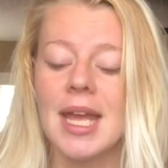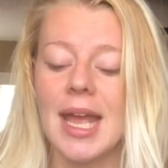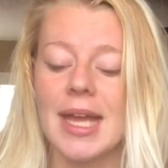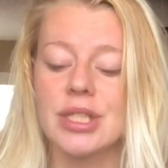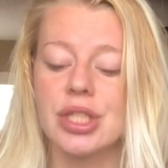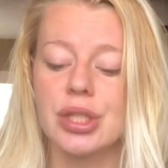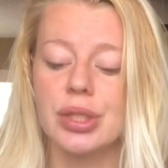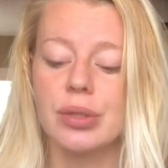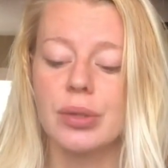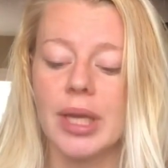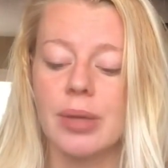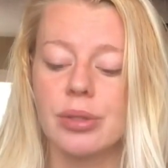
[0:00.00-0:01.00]
And
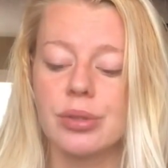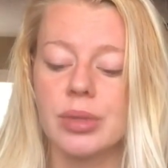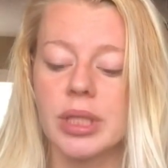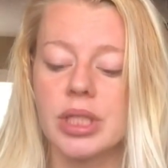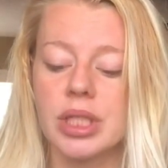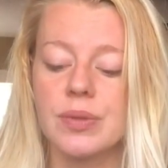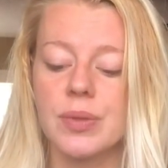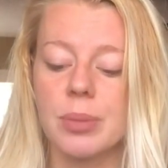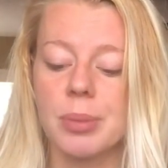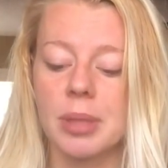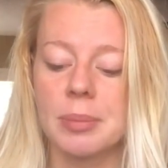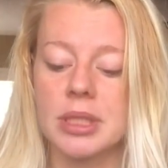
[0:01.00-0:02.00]
two, it was really just for the
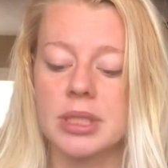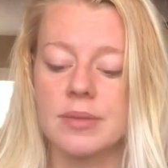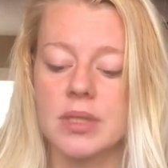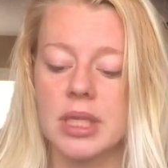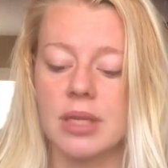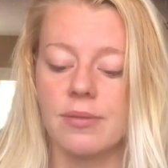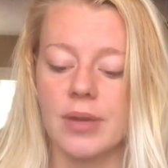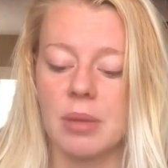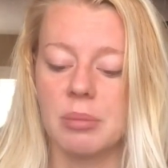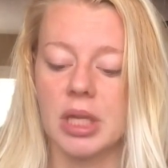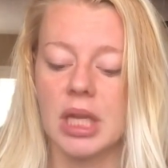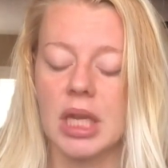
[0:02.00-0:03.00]
purpose of seeing
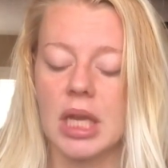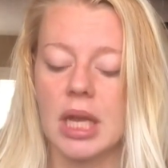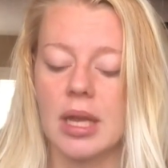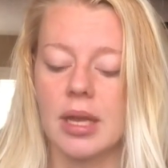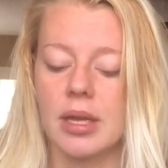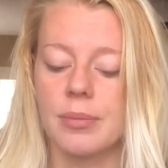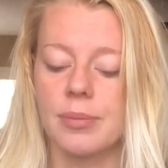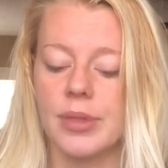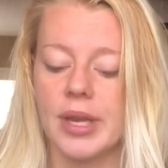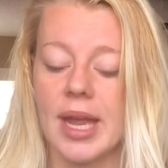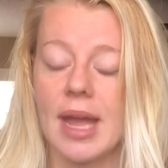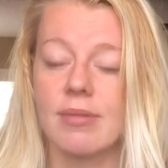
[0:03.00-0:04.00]
family
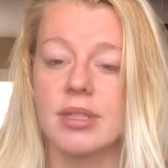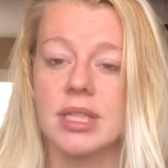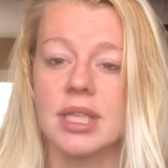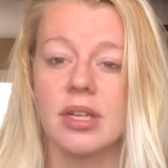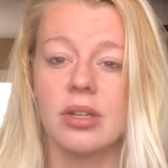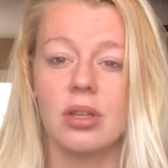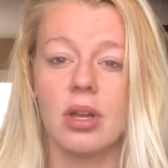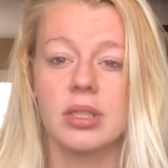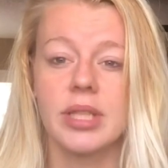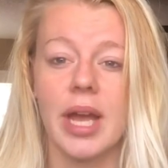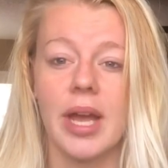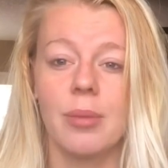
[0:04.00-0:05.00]
that I haven't seen in a long
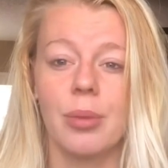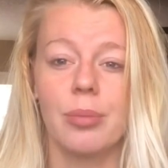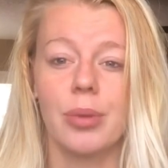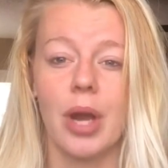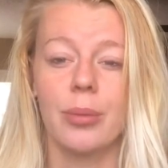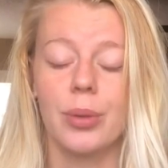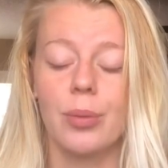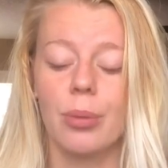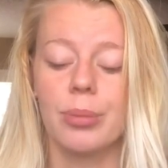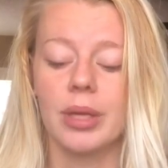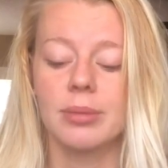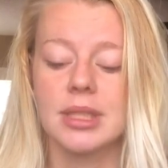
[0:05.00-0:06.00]
time and probably
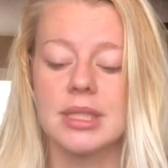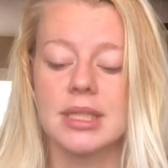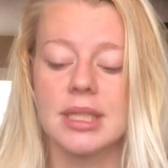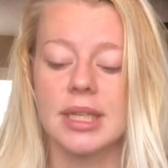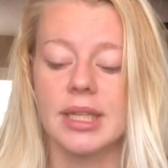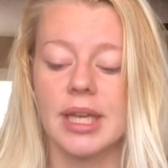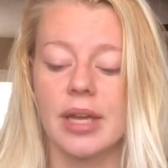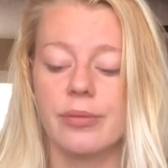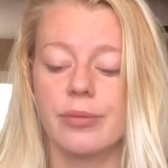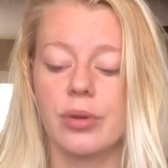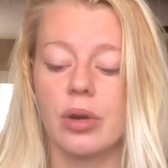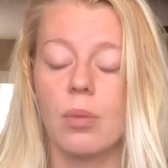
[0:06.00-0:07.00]
won't be able to see again
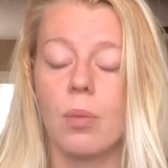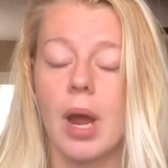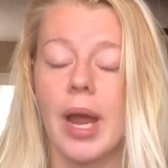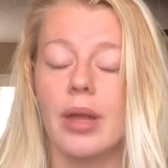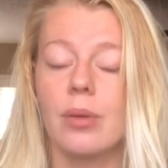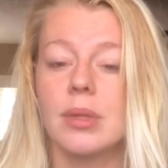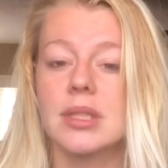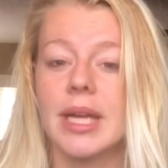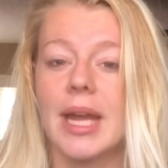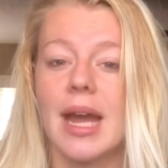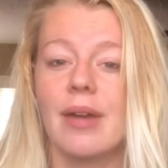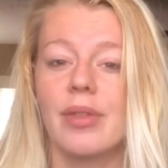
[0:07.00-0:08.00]
for a while once
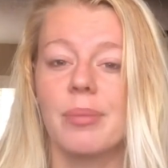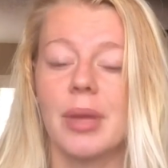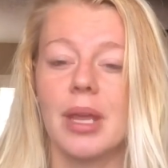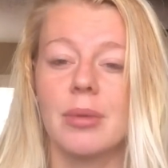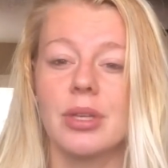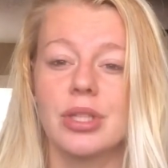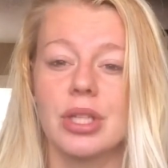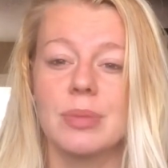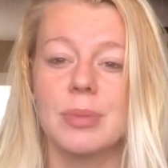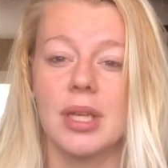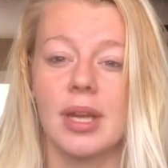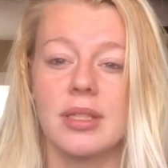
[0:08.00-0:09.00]
I have the baby,
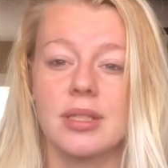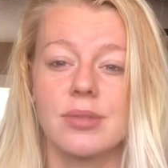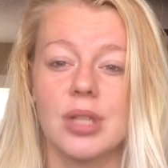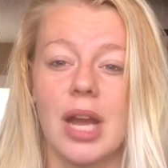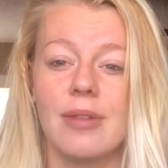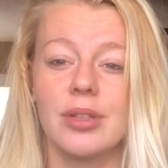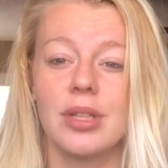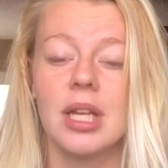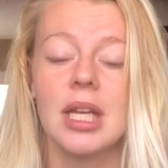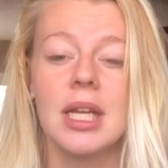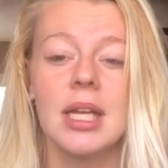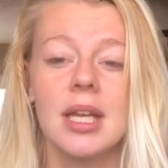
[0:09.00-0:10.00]
just because of travel
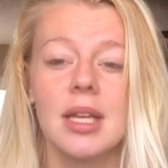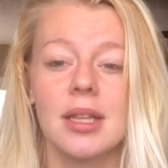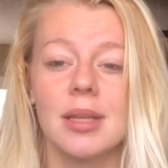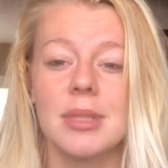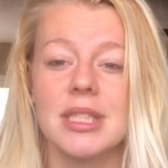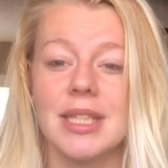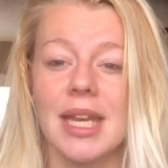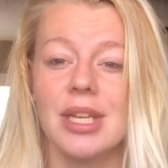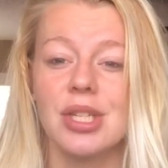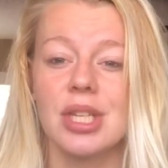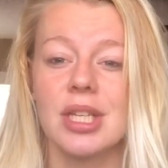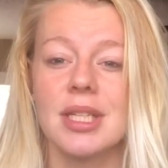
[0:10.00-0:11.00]

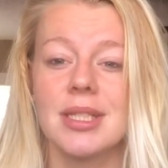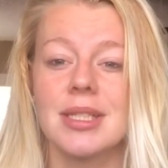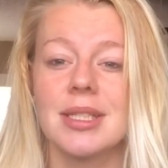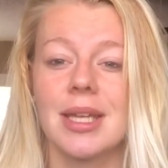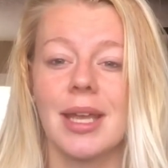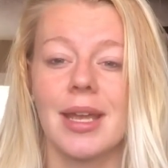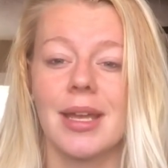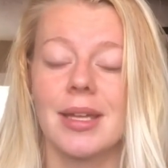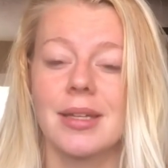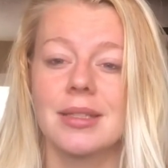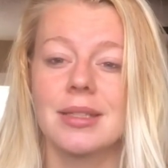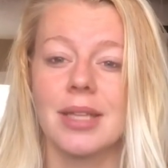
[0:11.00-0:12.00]
limitations
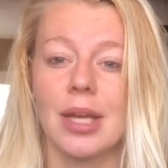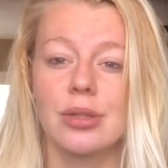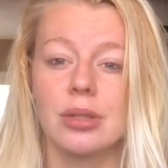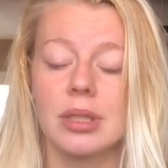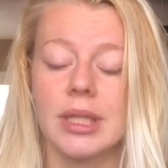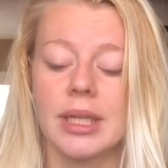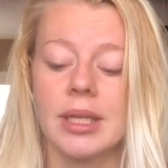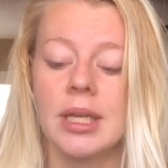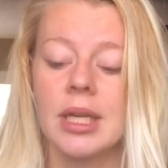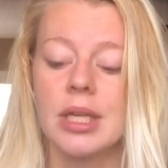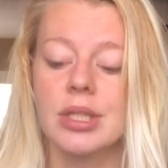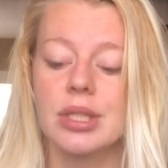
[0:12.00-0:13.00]
and scheduling.
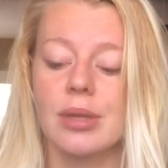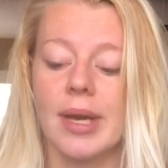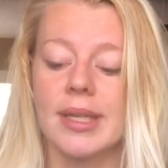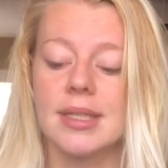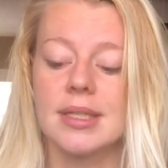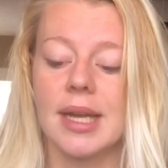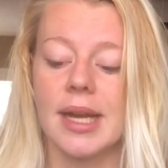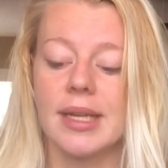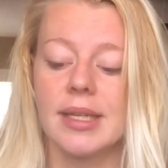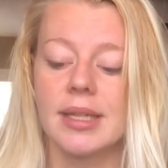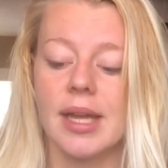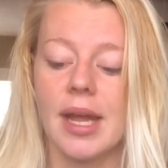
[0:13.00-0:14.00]
So I
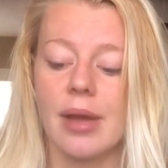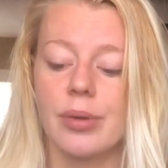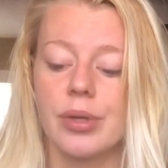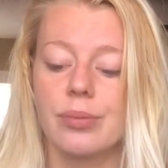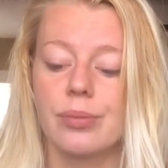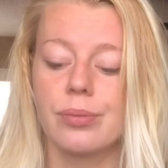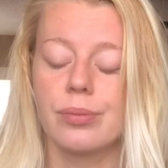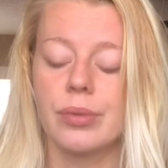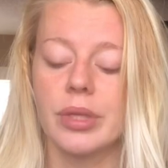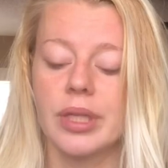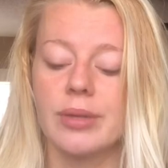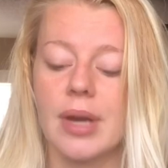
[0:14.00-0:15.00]
decided that I would
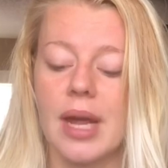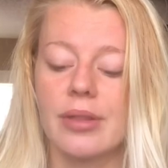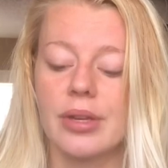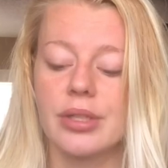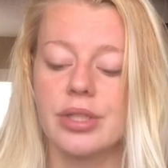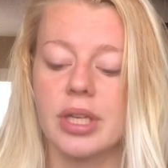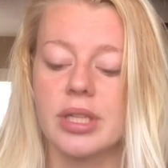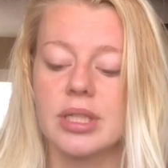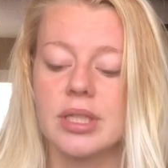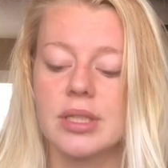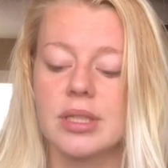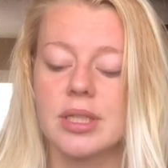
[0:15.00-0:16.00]
really rather
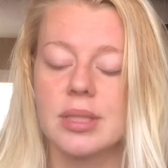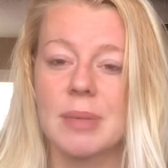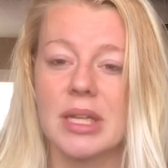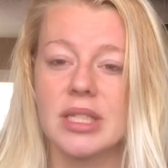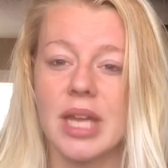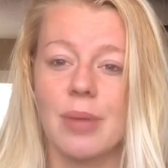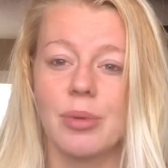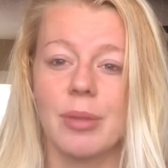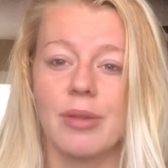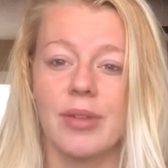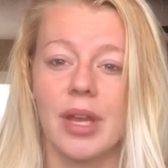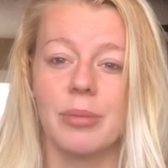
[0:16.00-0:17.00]
just spend time with
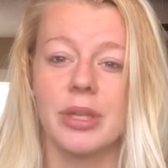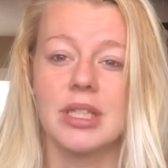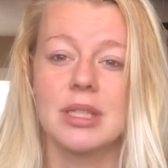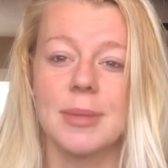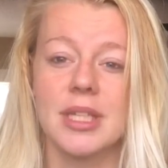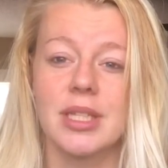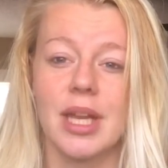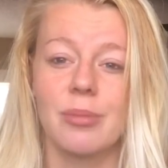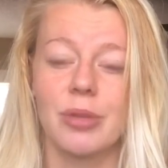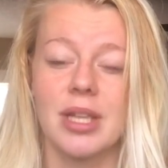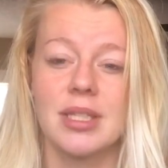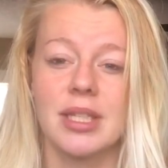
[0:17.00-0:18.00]
my family and spend
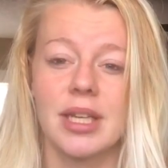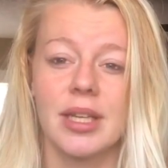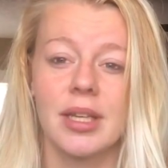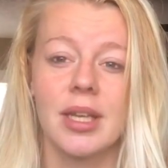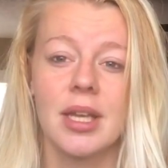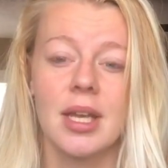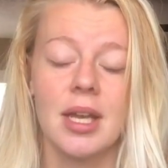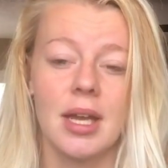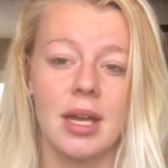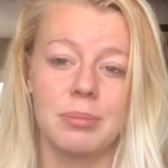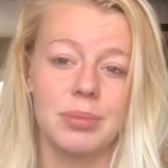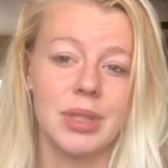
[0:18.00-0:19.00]
time resting.
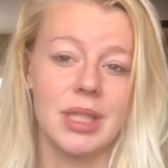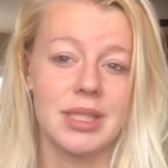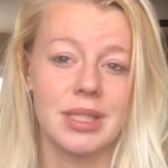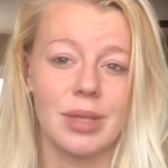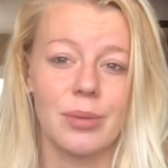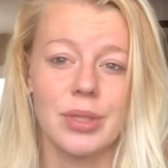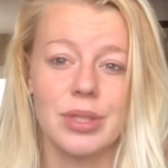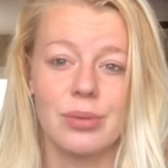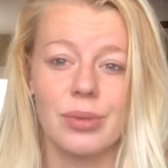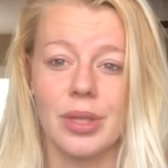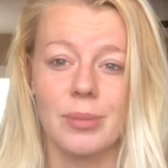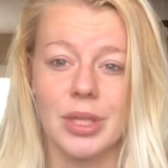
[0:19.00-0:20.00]
Plus there wasn't
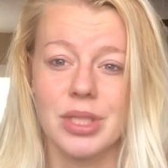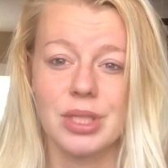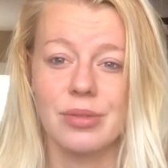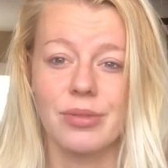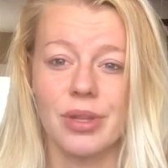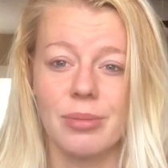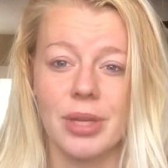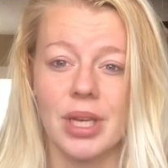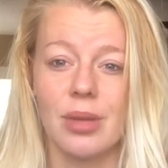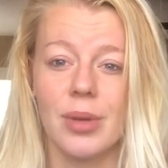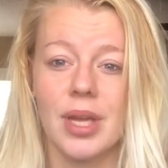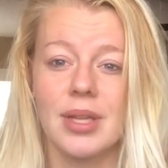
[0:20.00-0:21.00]
really much to film
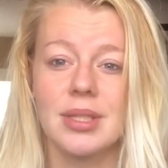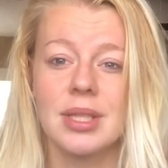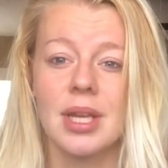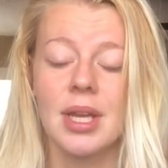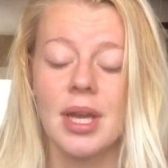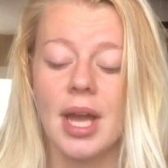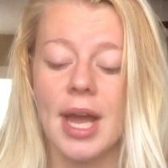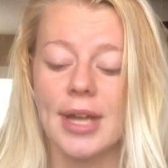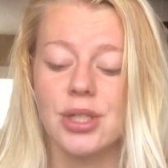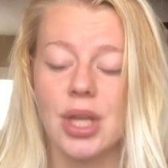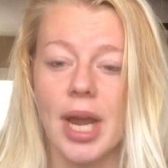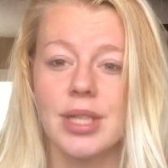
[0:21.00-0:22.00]
anyways.
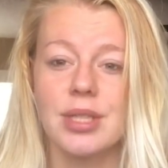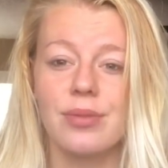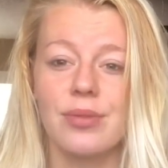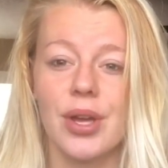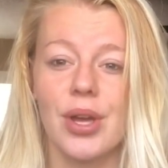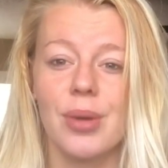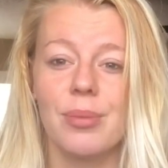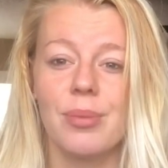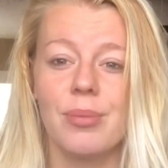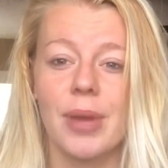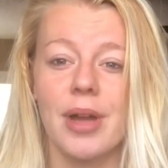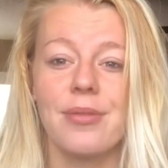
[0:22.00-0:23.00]
I tried to film
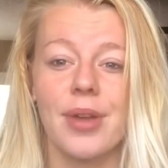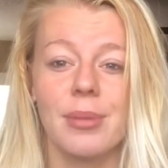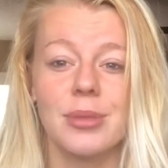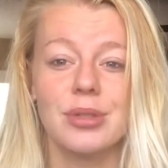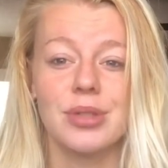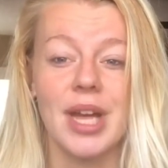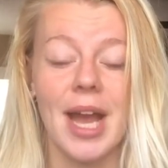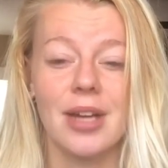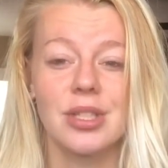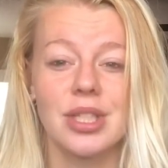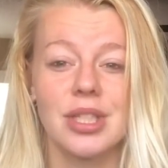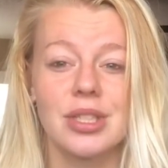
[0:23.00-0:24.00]
my family's
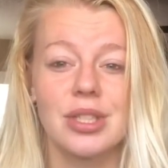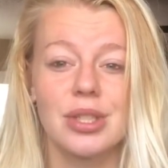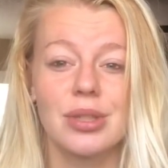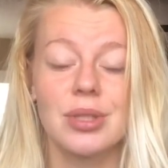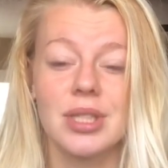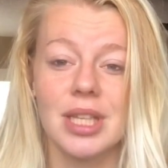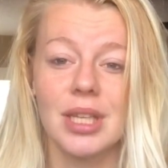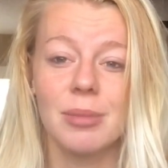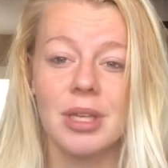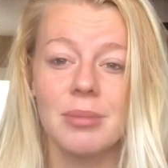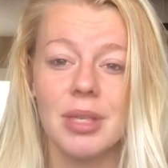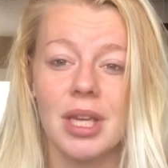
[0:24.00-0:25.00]
reaction to seeing
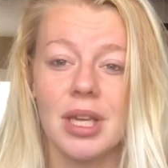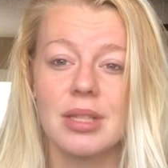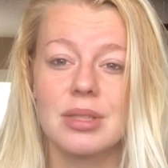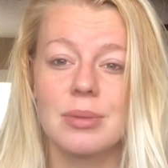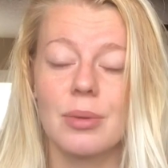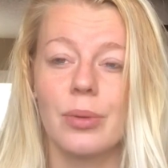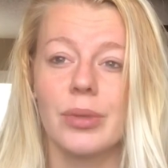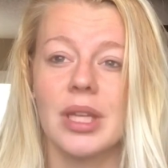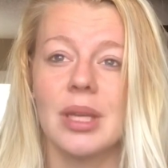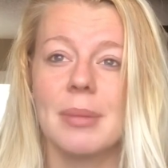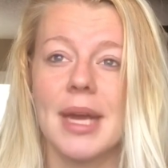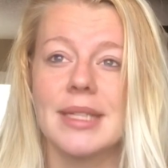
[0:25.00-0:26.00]
me because
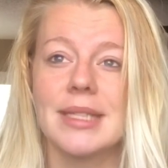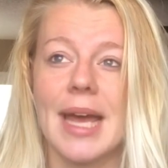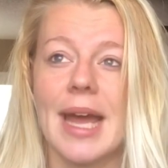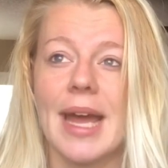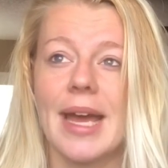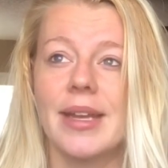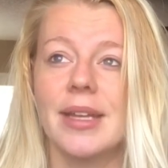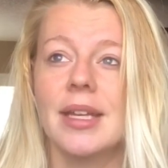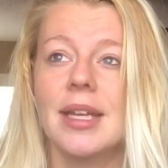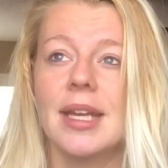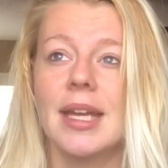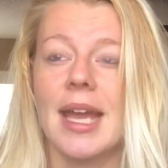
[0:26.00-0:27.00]
only my dad
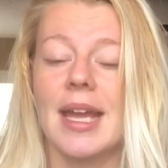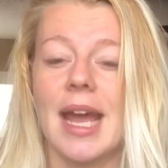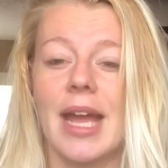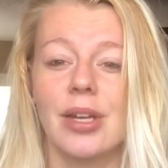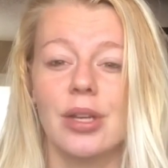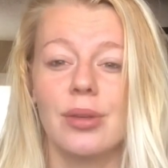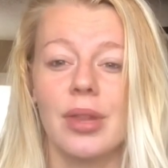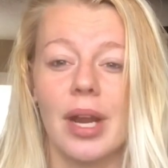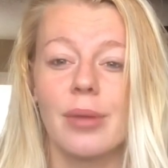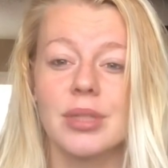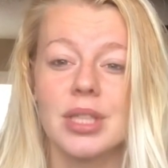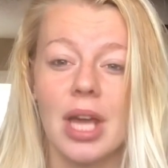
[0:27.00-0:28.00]
and I knew that
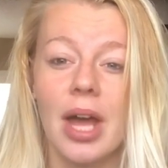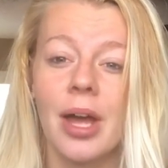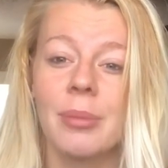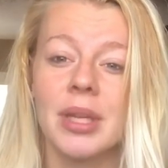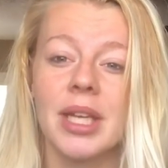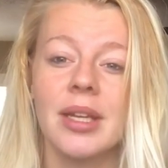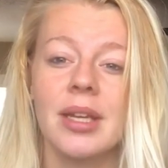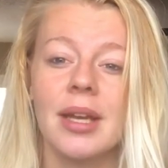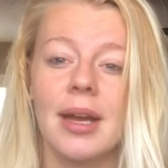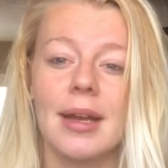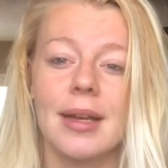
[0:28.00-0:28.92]
I was coming.